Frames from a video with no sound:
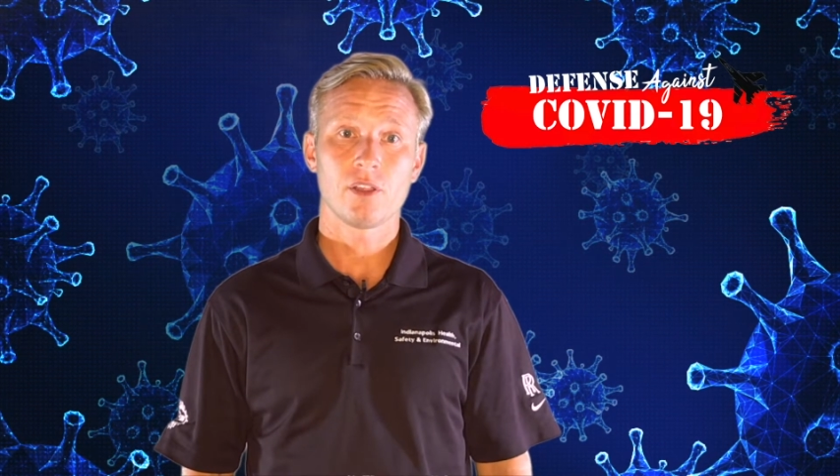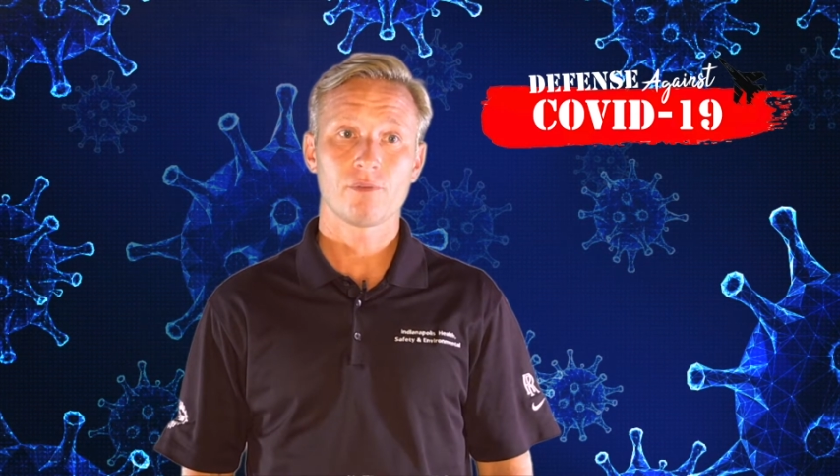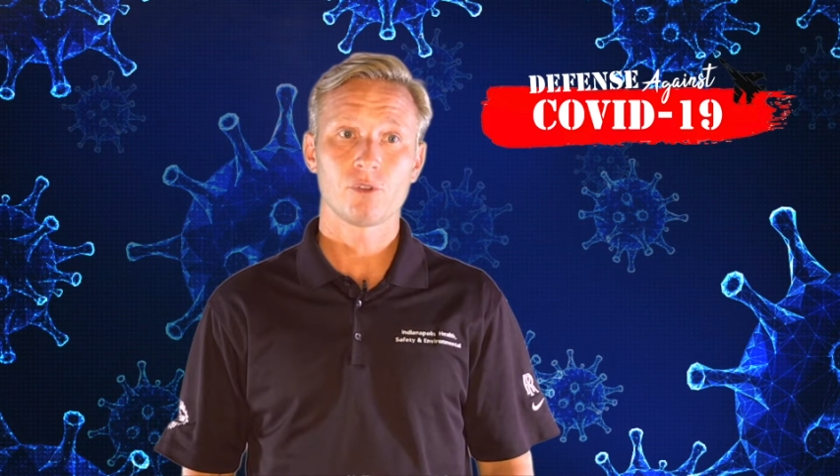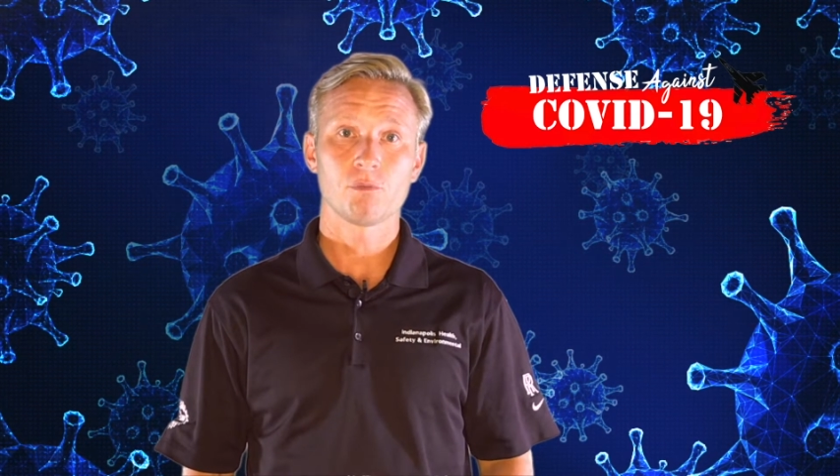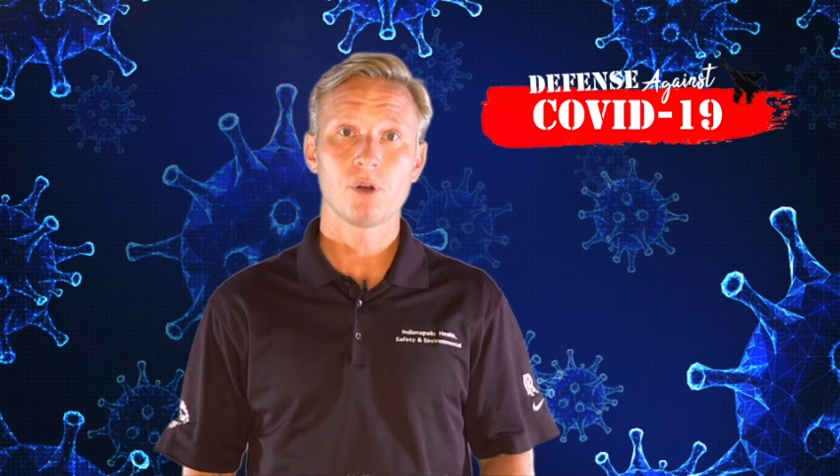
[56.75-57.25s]

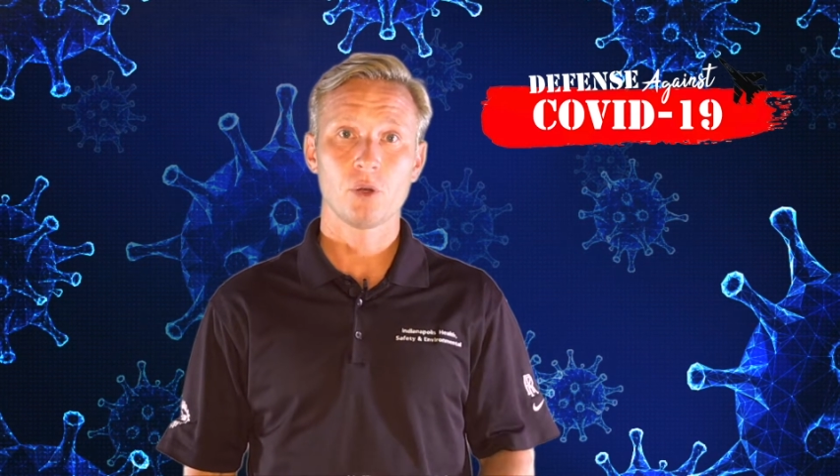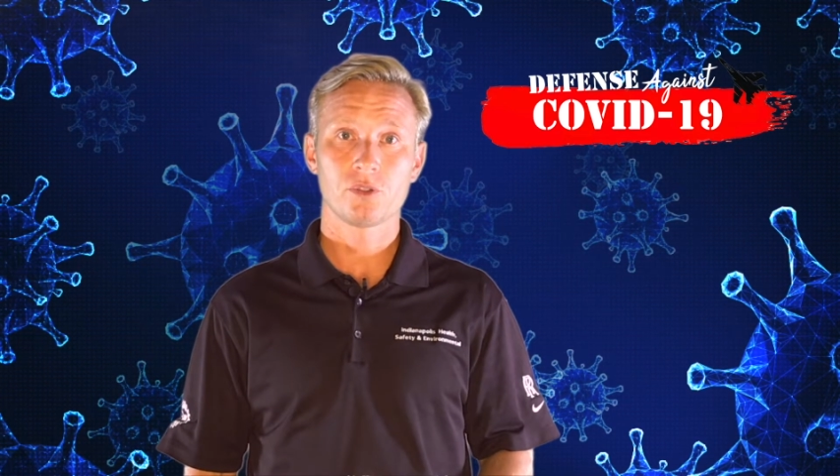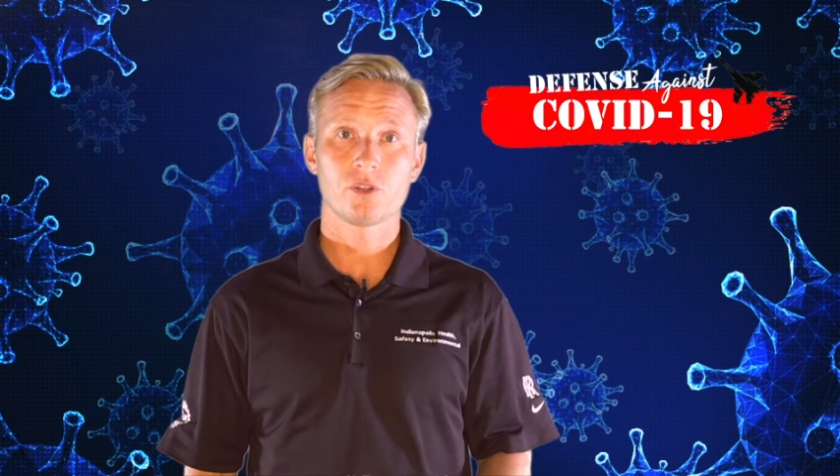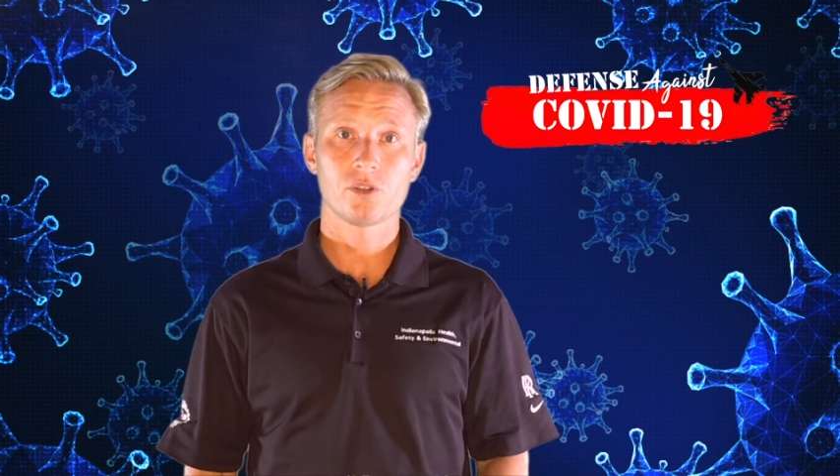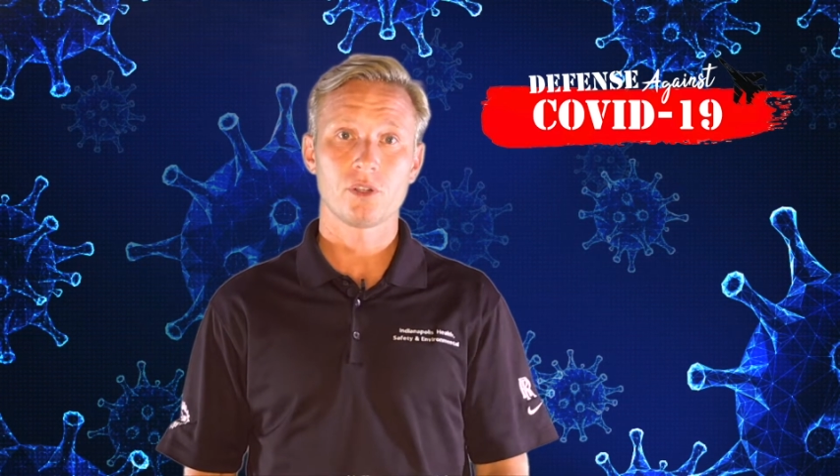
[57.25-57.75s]
through
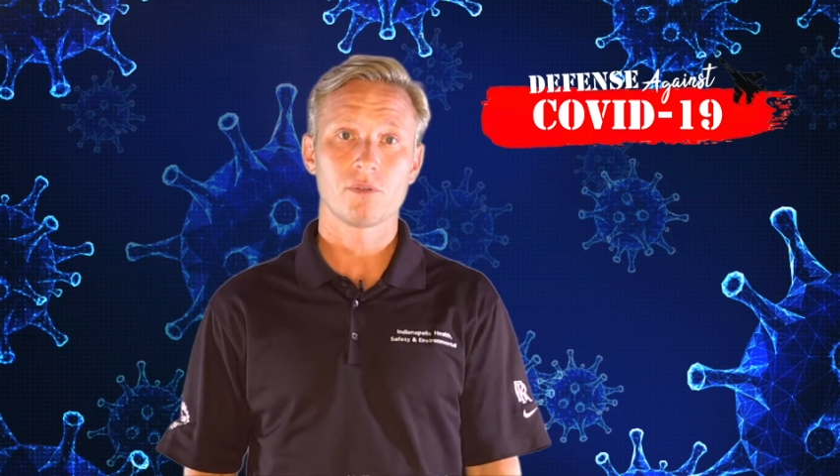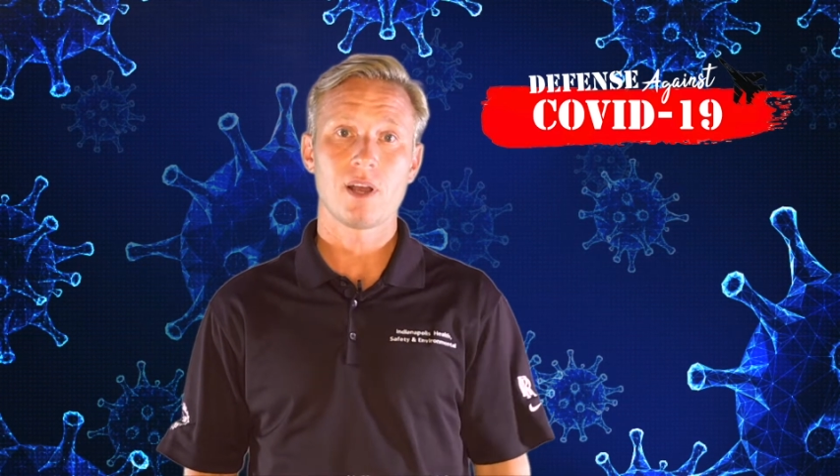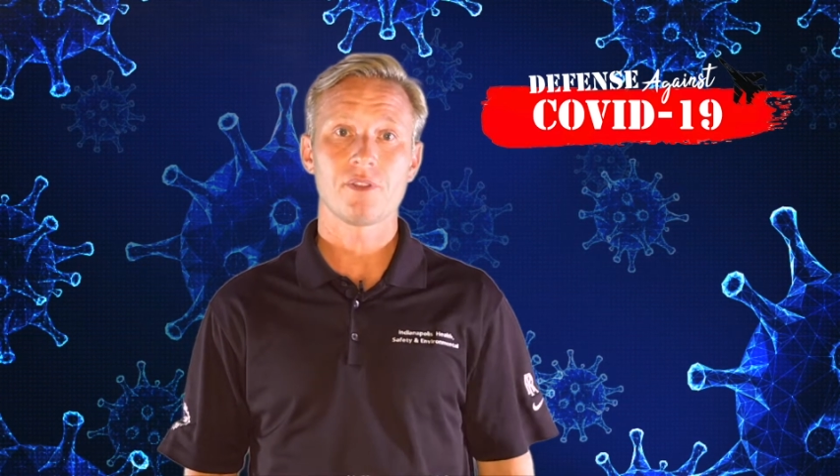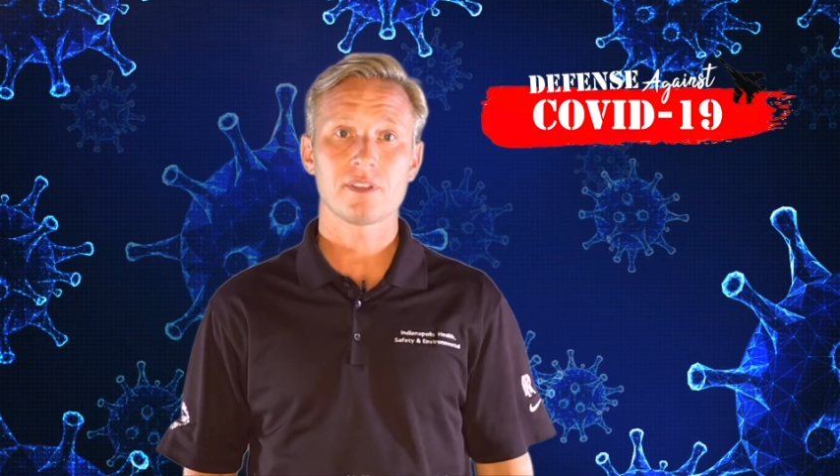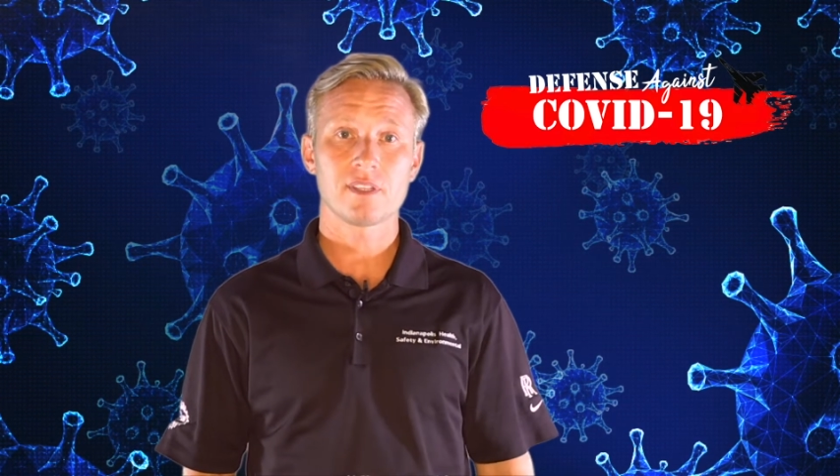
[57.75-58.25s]
posters
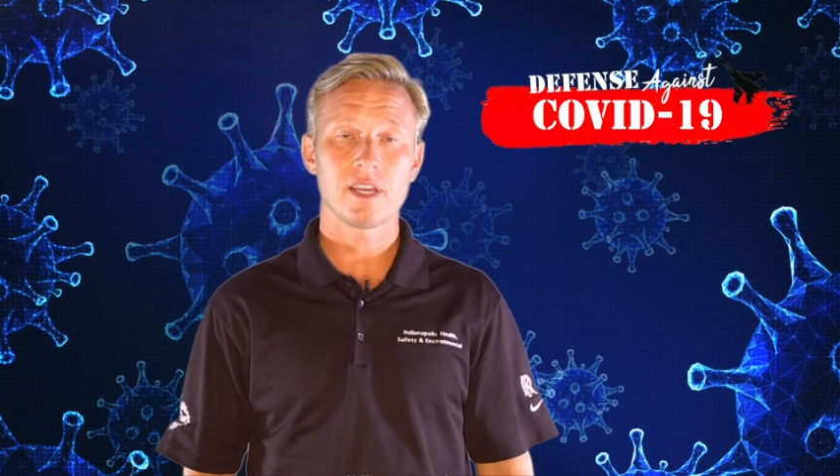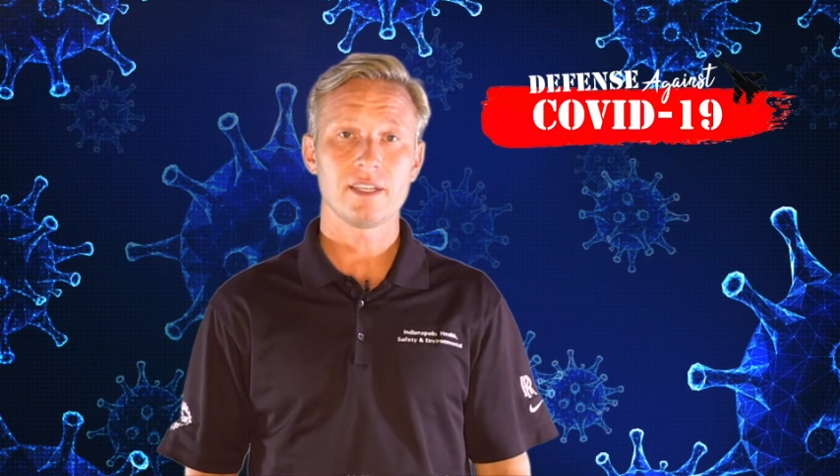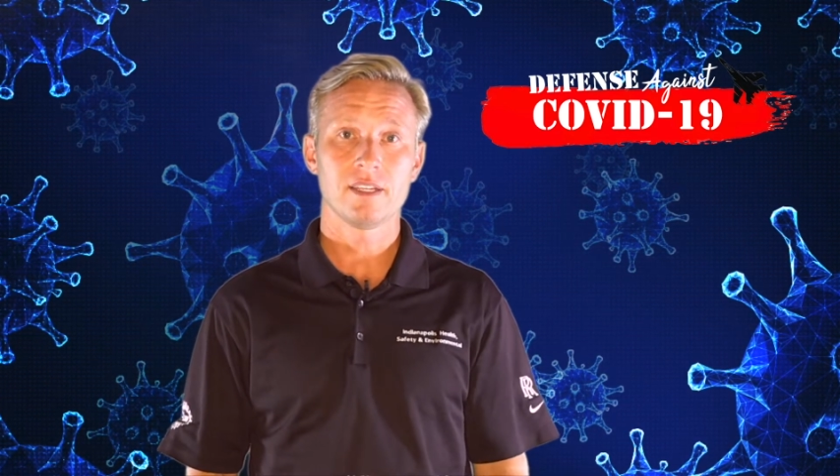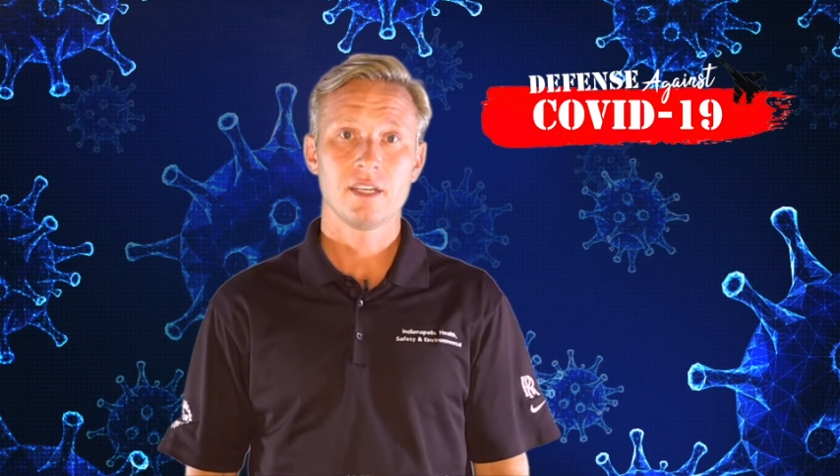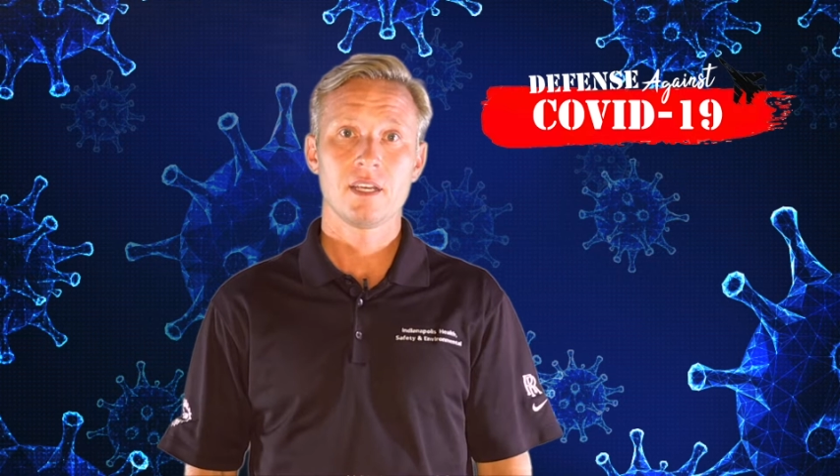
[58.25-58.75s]
around the site